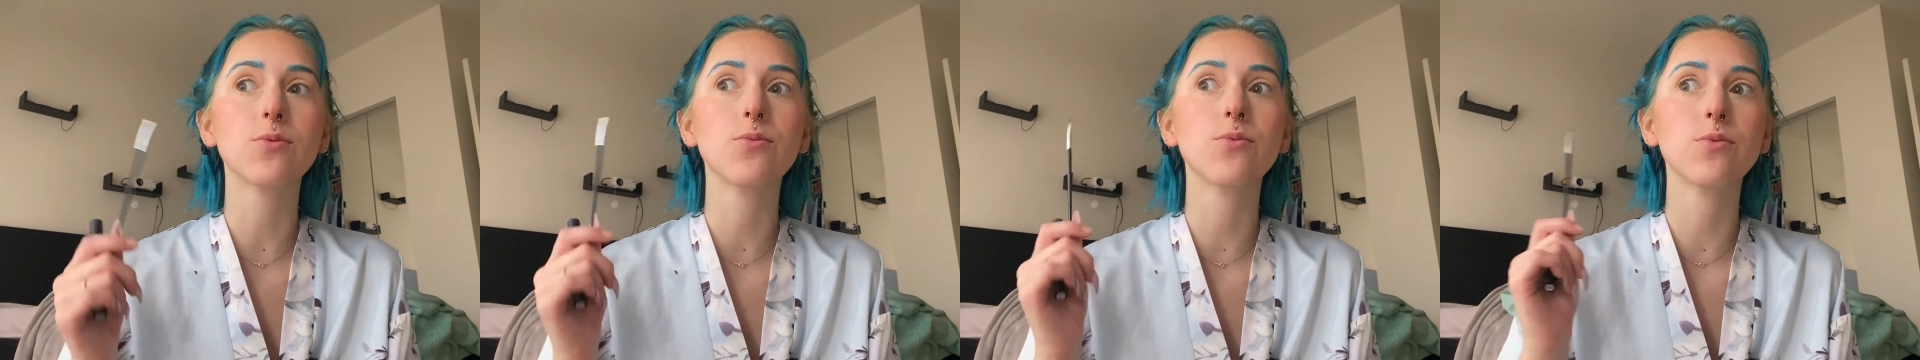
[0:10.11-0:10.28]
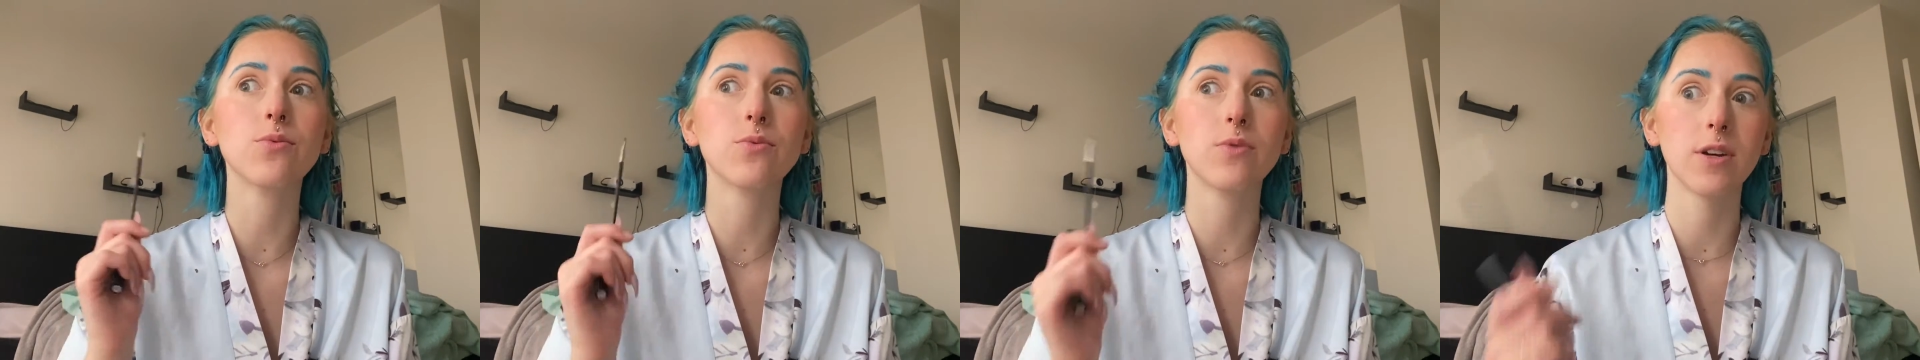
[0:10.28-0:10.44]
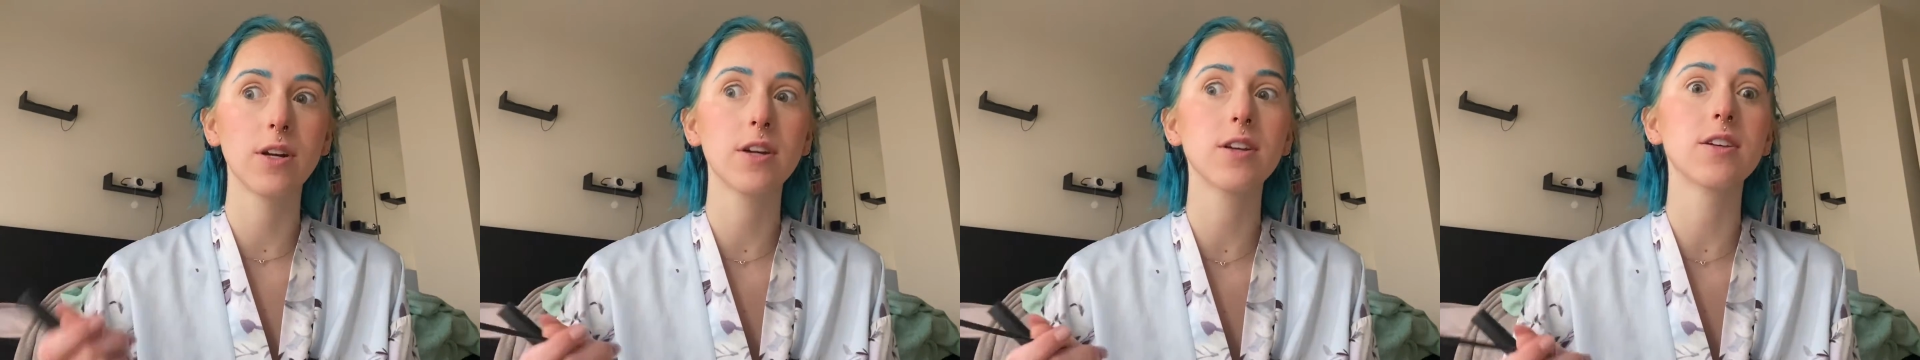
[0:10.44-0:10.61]

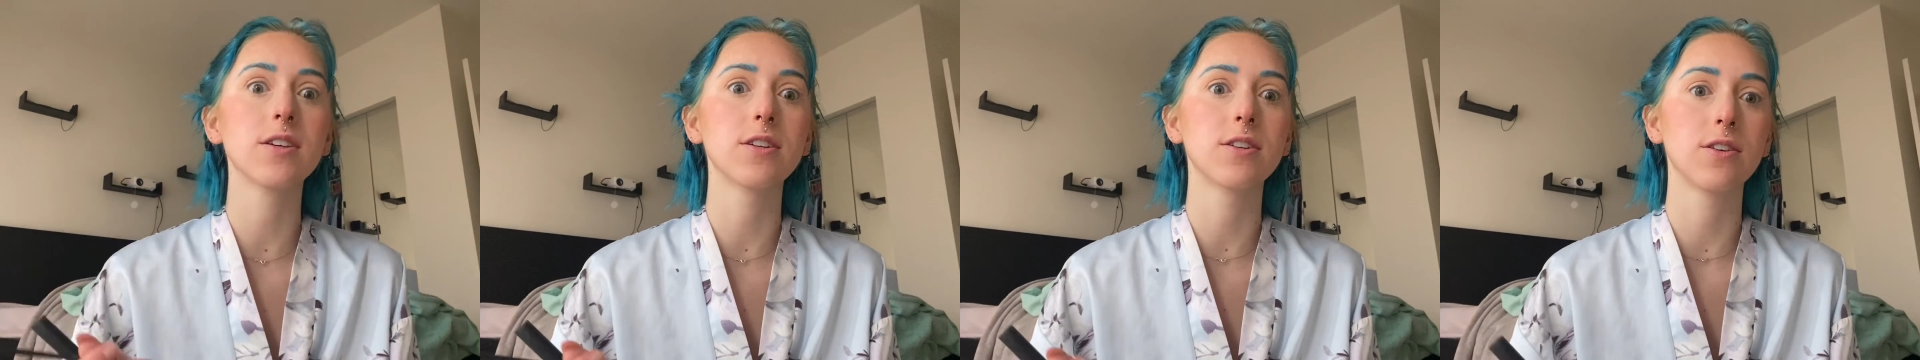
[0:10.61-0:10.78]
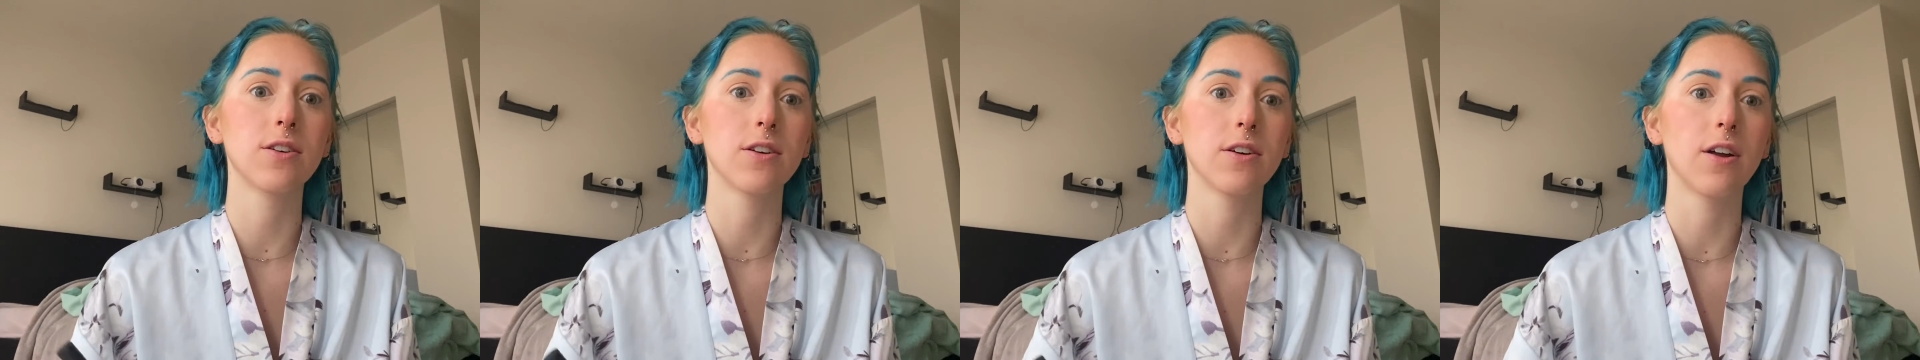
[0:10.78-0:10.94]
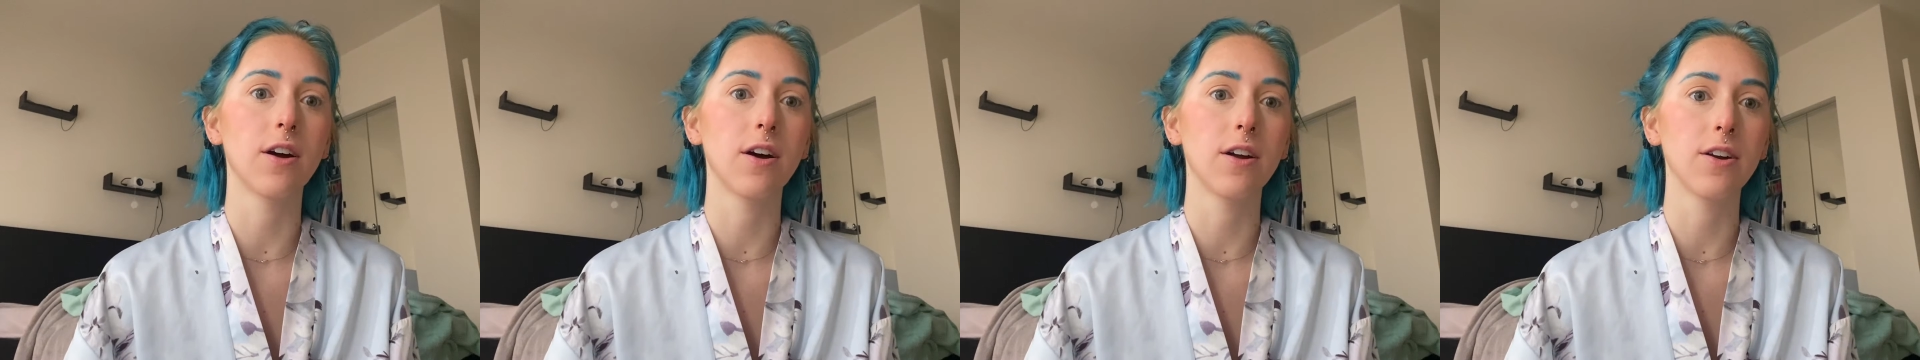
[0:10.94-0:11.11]
really
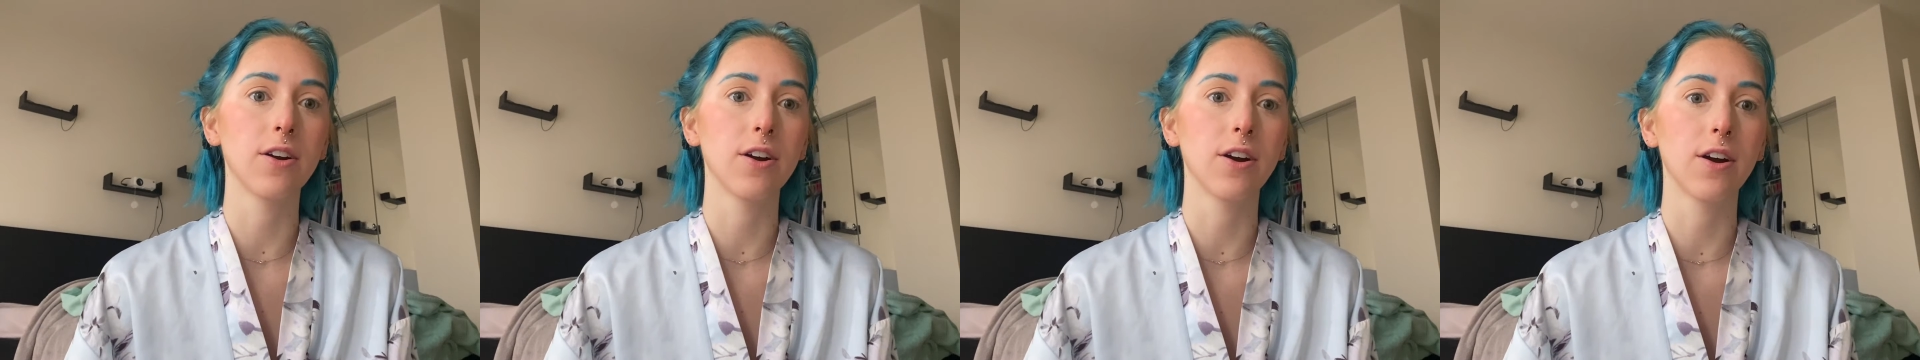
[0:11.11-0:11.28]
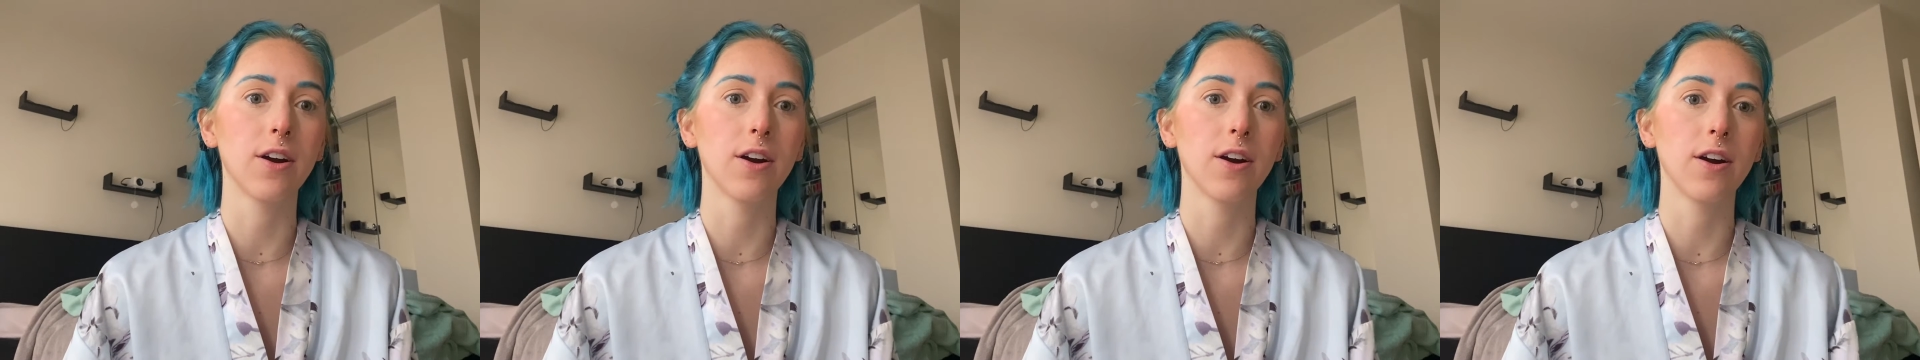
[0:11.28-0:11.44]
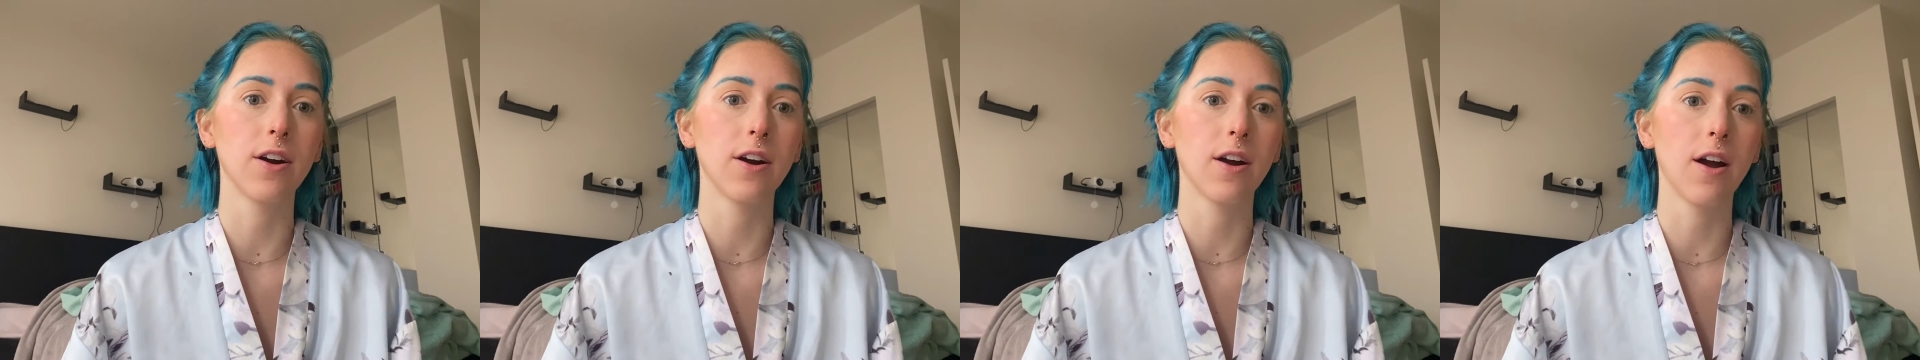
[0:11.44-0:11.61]
good on
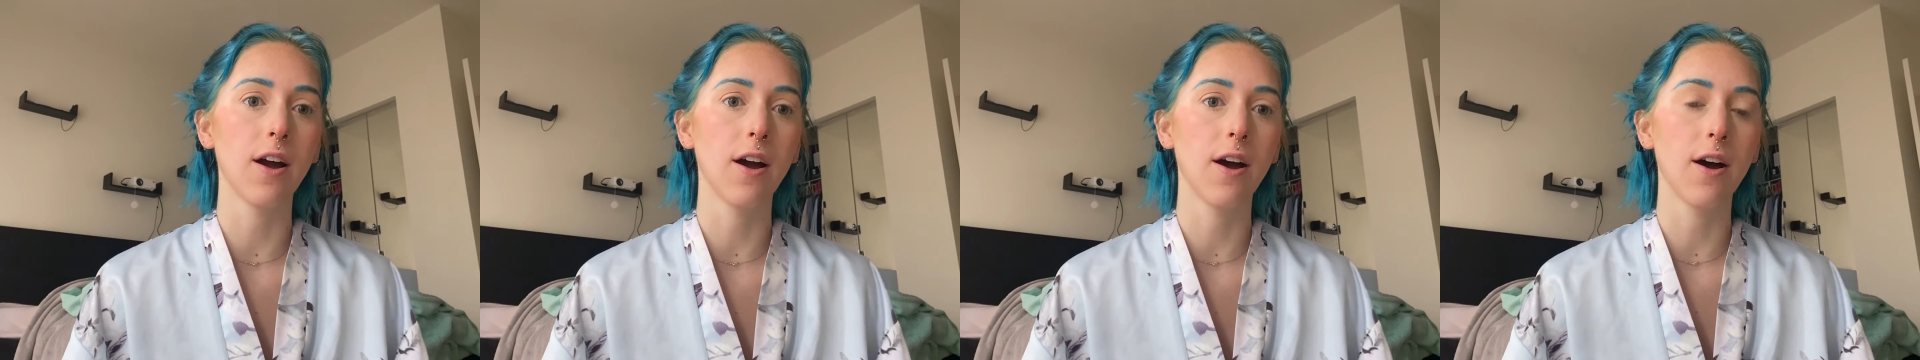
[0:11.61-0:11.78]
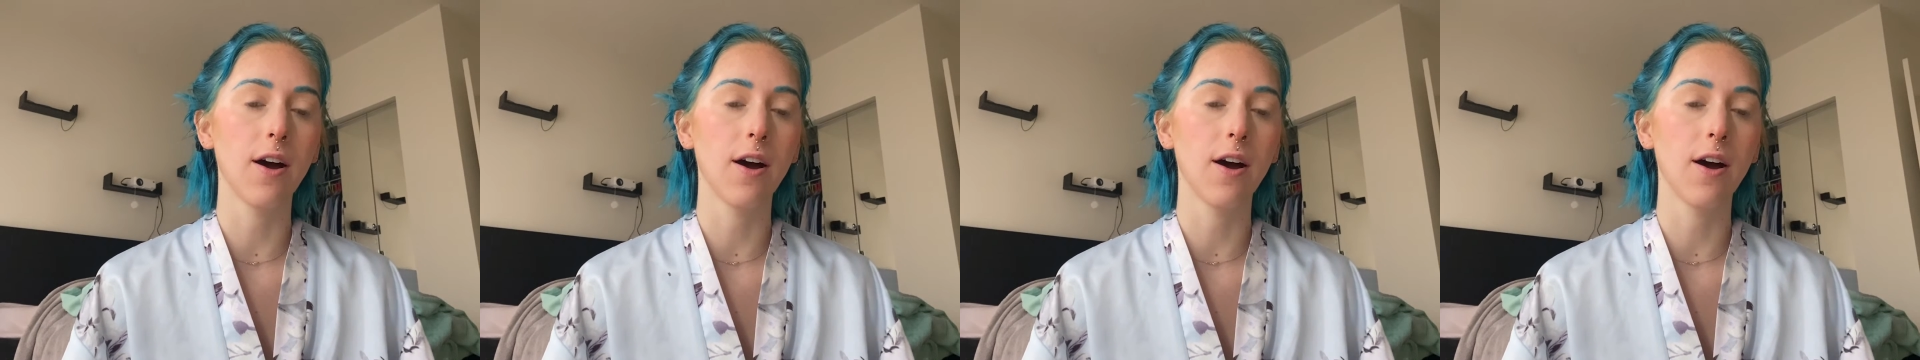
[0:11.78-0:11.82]
her.